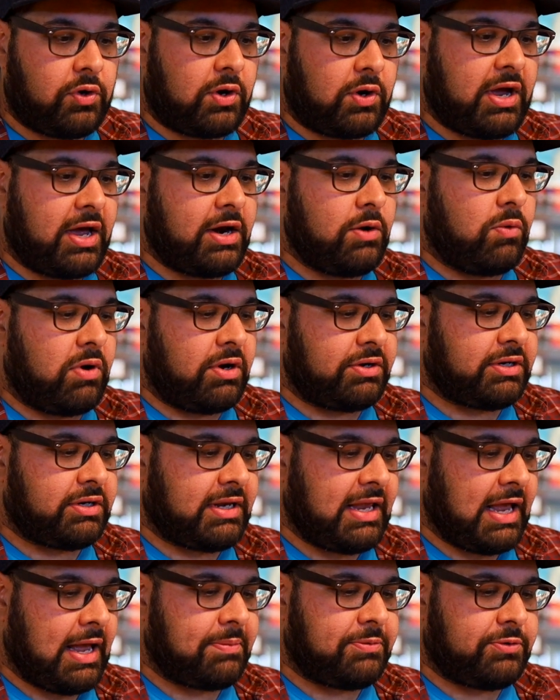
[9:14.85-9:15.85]
So I kind of want to
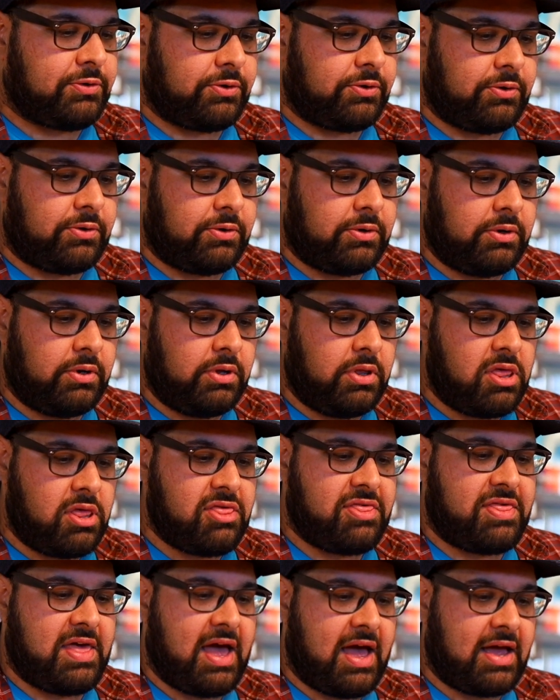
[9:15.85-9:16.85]
capture
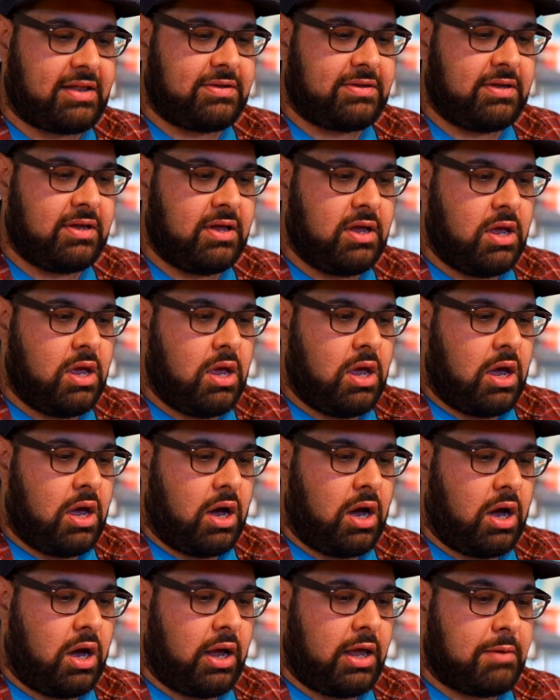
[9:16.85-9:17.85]
that
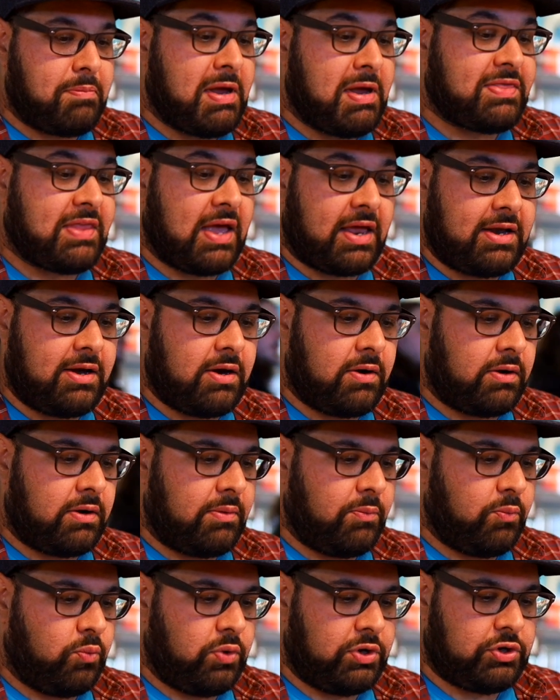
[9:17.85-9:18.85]
and make that
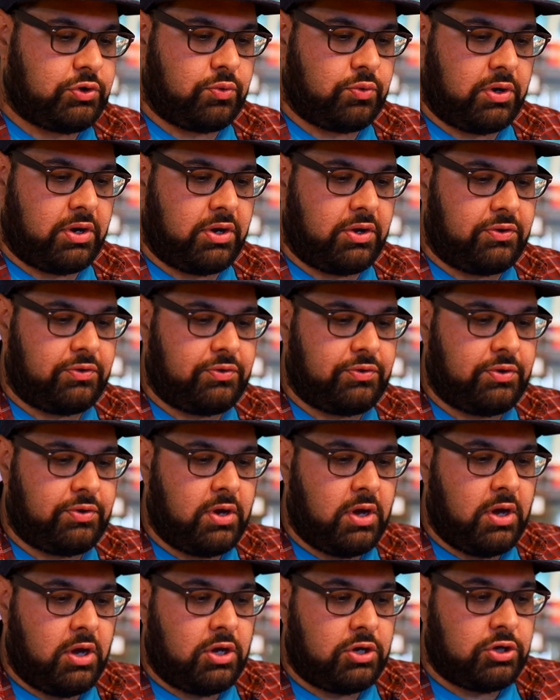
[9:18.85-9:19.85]
here, which was
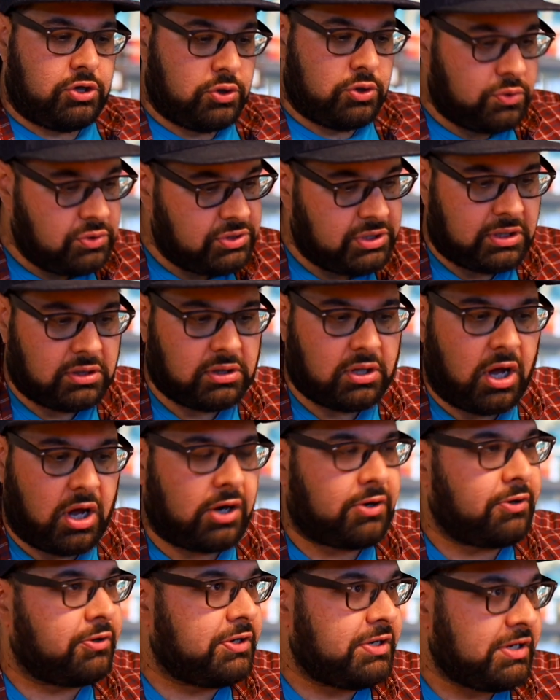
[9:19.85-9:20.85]
using
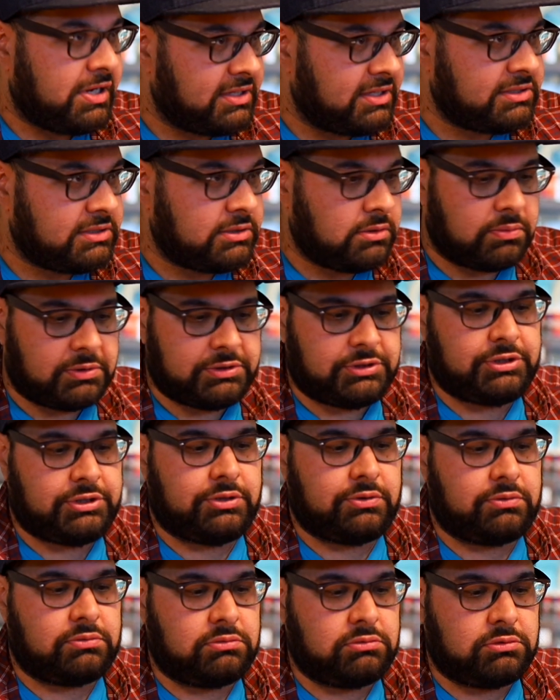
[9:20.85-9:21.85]
lager yeast, which
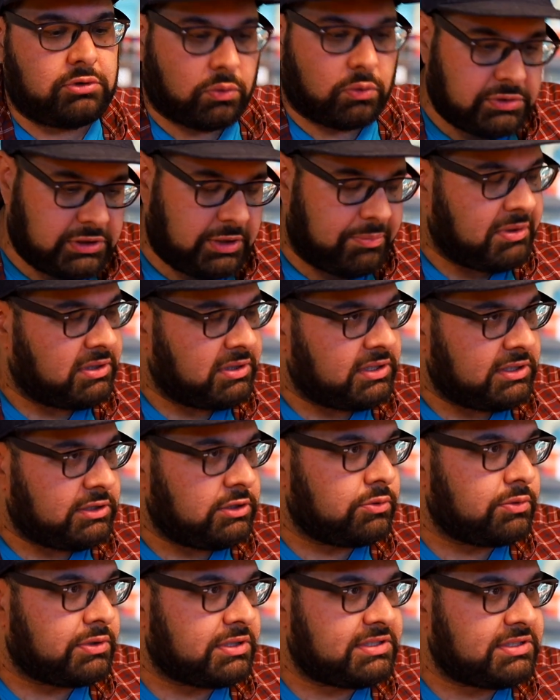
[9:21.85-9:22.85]
you don't typically
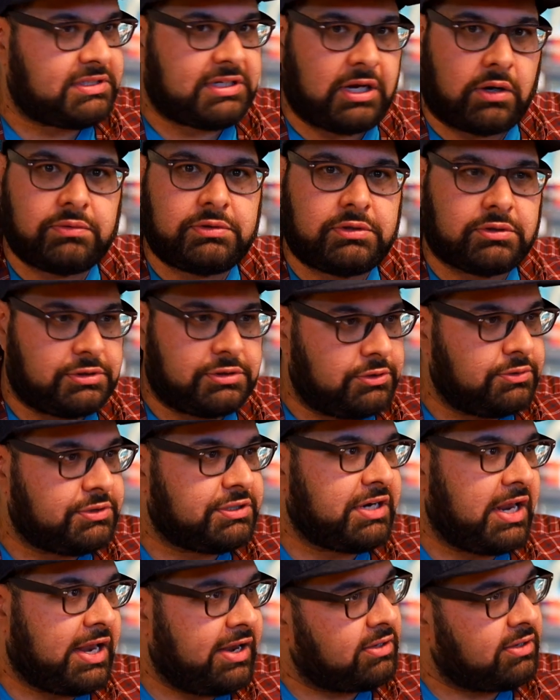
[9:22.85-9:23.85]
do in a stout. You'll
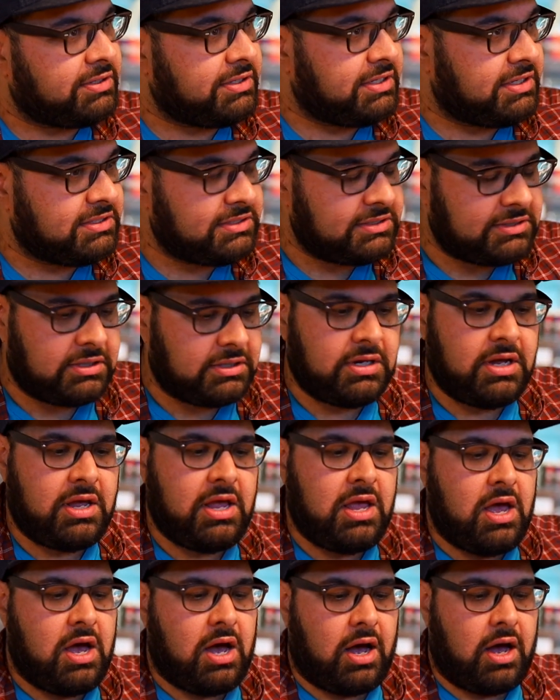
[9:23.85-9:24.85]
use an ale yeast
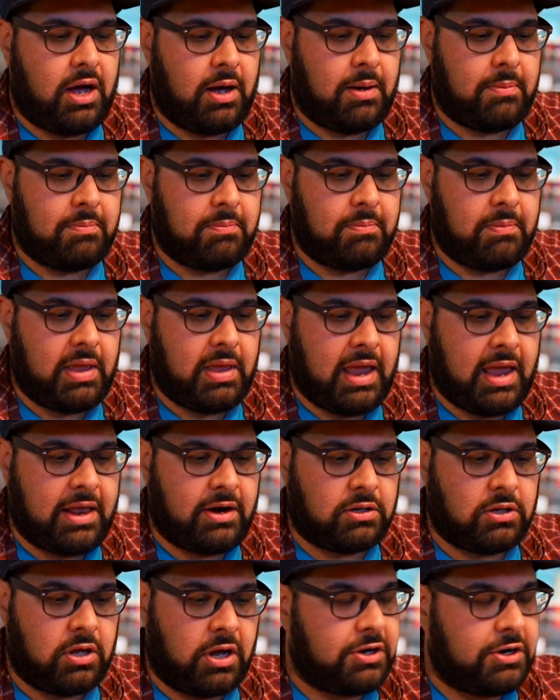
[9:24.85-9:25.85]
and
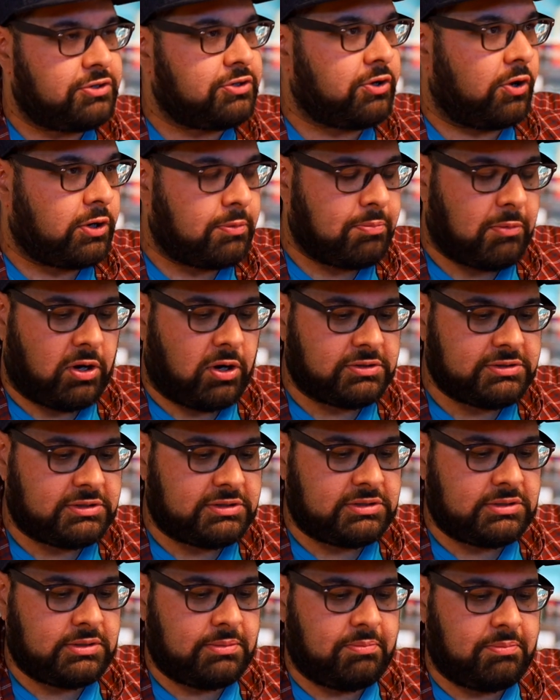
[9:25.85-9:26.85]
a lot of dark
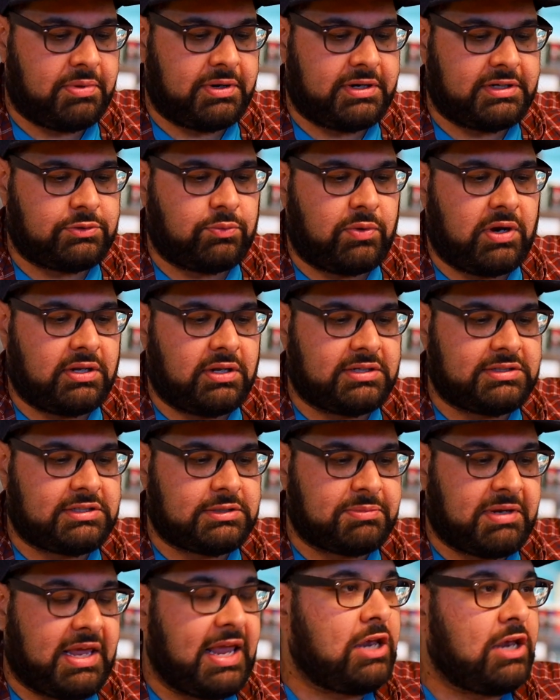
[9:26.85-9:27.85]
malts, but as well as
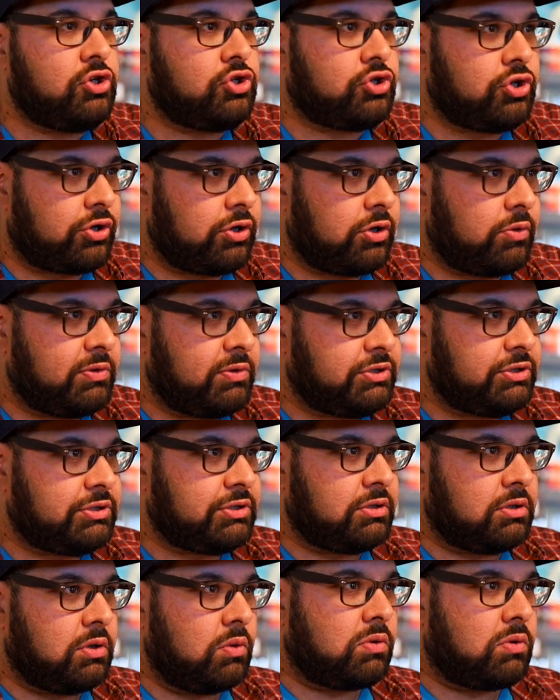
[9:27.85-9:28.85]
some cane sugar, which
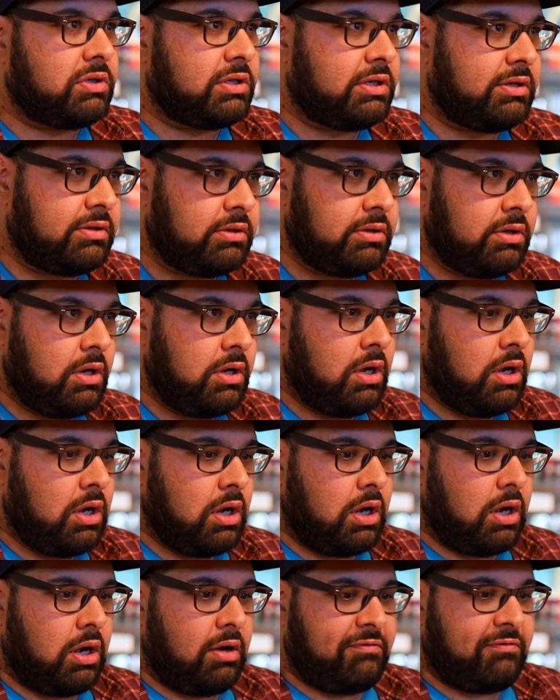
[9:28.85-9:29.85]
is a locally
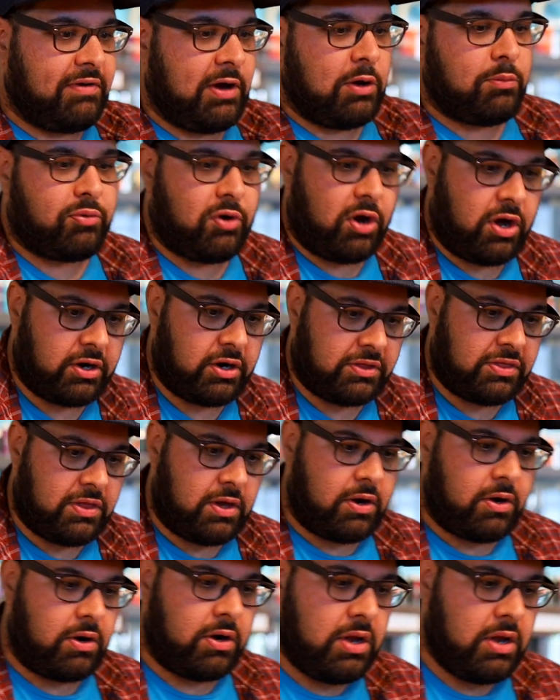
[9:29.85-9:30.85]
found product
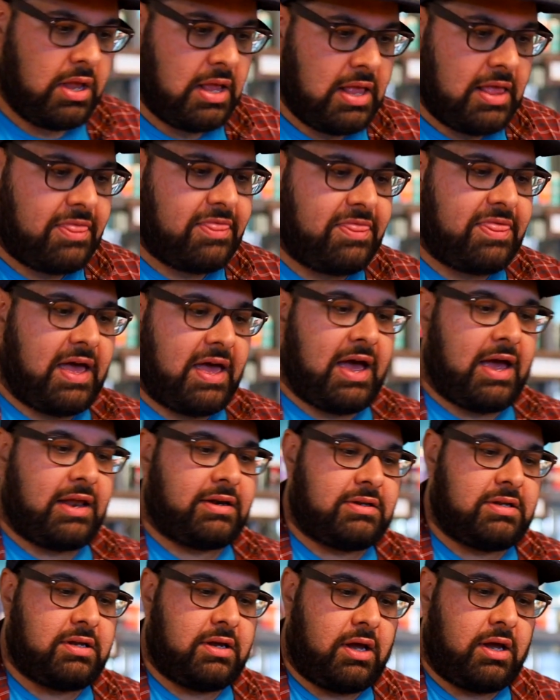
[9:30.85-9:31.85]
there
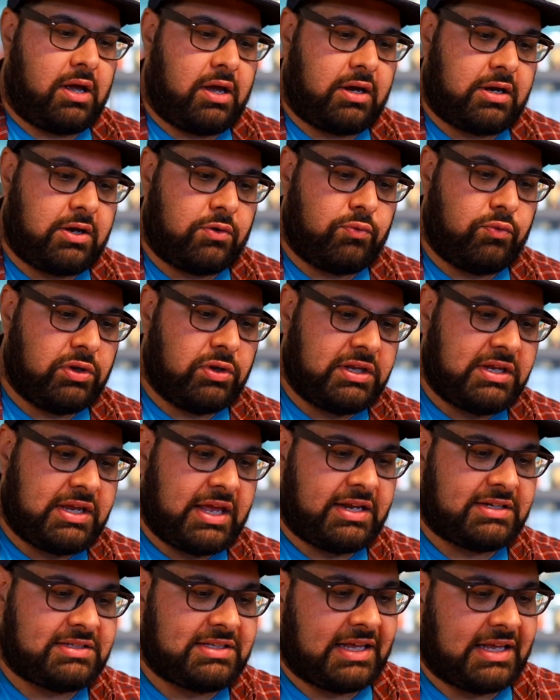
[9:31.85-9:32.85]
that can really
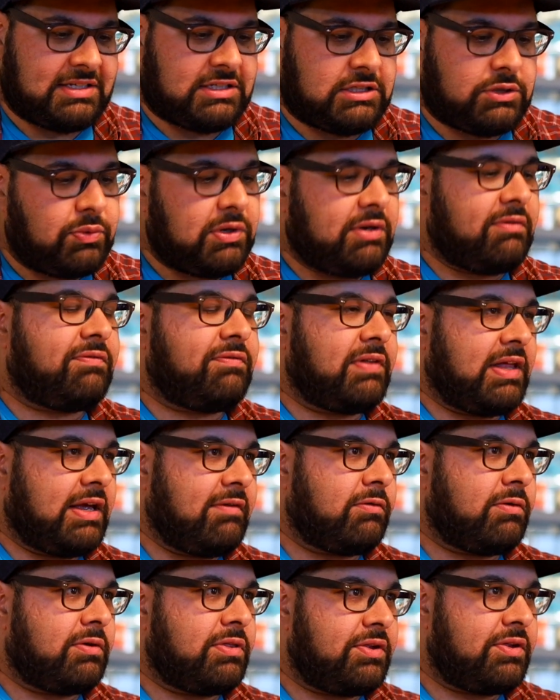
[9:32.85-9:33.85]
get us that sweet
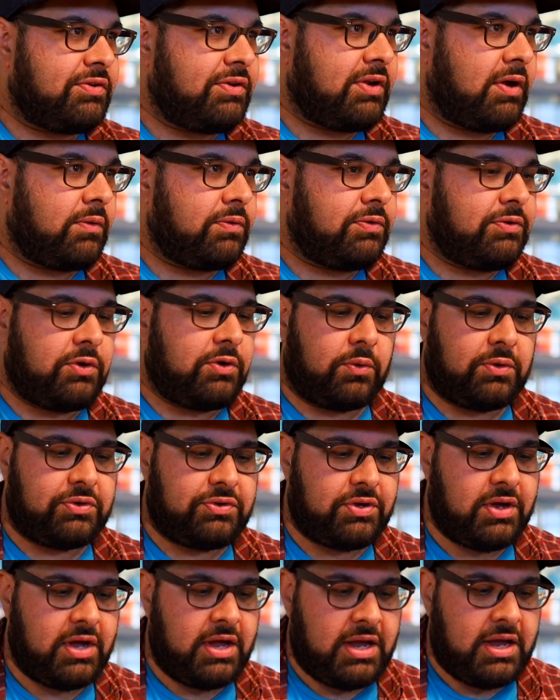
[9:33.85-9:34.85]
flavor in the stout. So
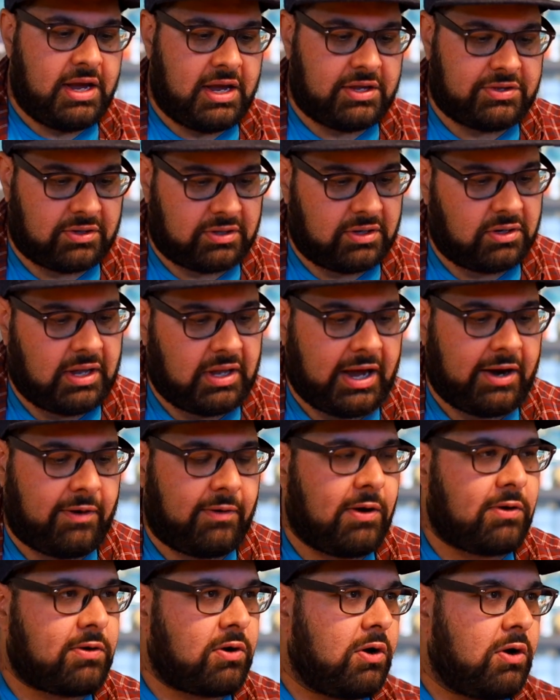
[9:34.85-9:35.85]
it's a little
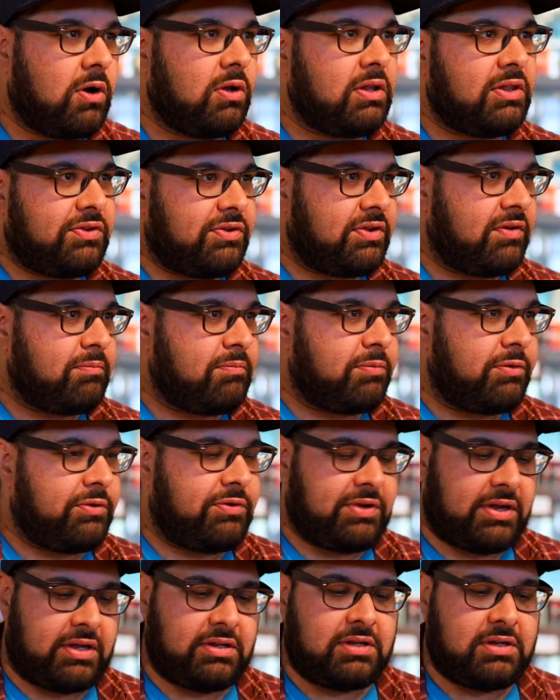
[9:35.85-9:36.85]
higher alcohol at
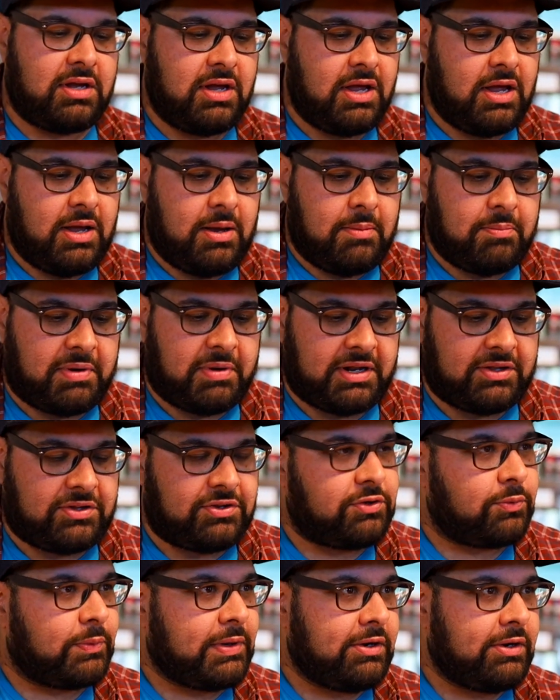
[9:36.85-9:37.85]
7%, but
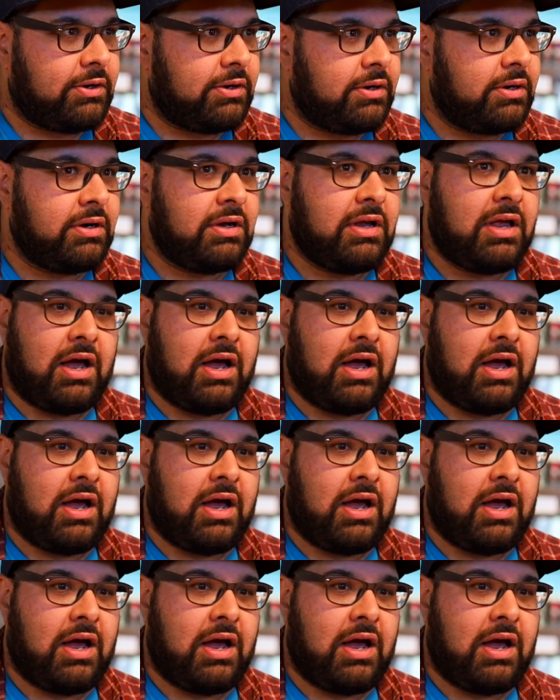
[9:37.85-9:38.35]
it's sweeter.